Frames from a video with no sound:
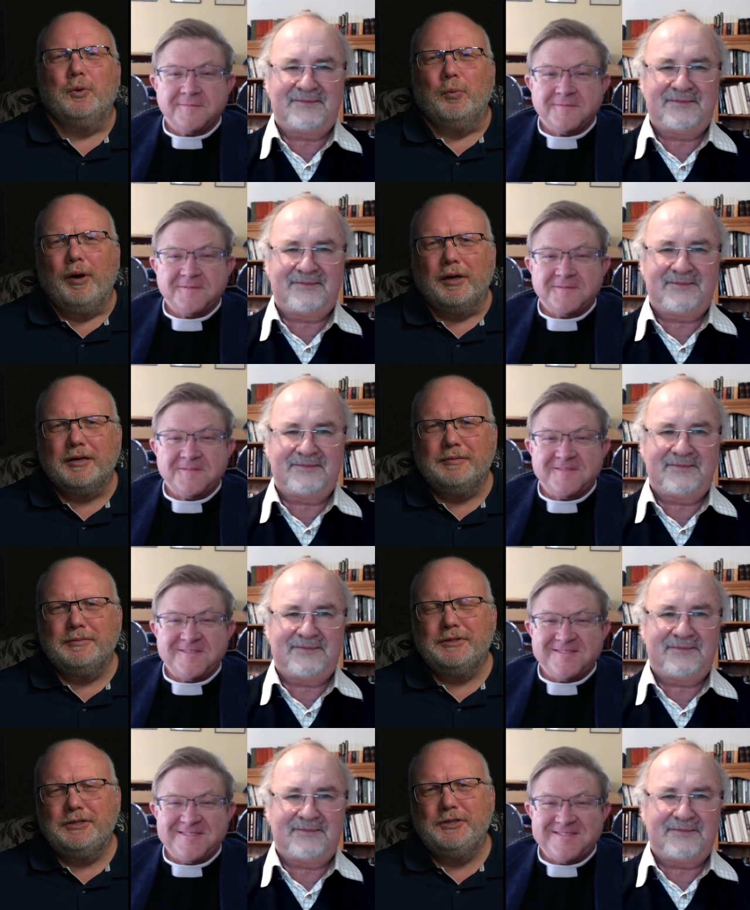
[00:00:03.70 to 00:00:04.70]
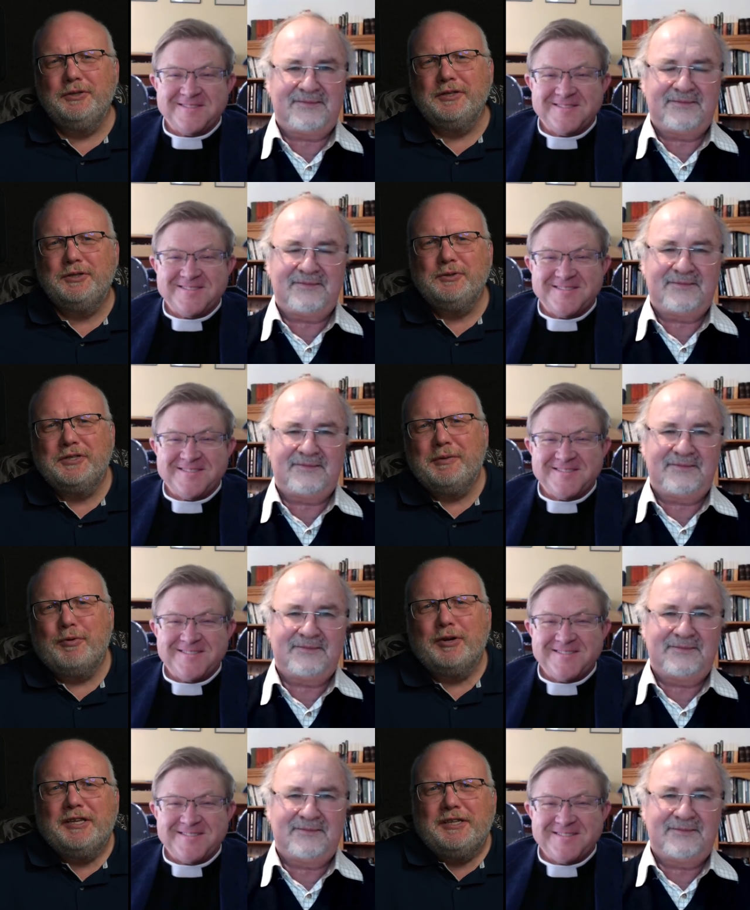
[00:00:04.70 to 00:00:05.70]
Speaker 1: Welcome to the Tuesday
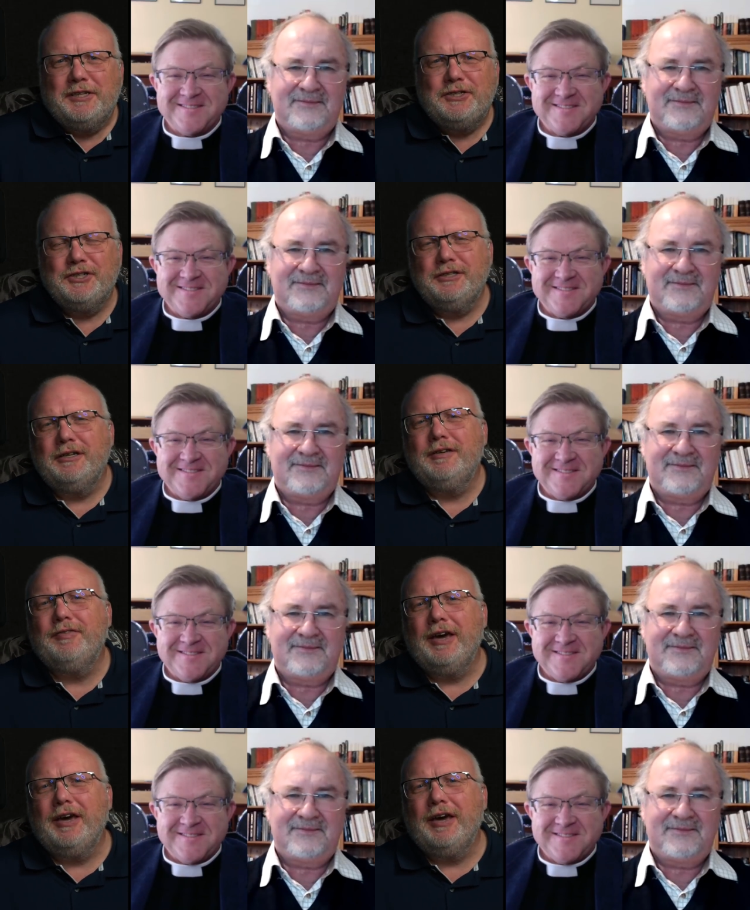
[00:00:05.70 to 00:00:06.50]
morning edition of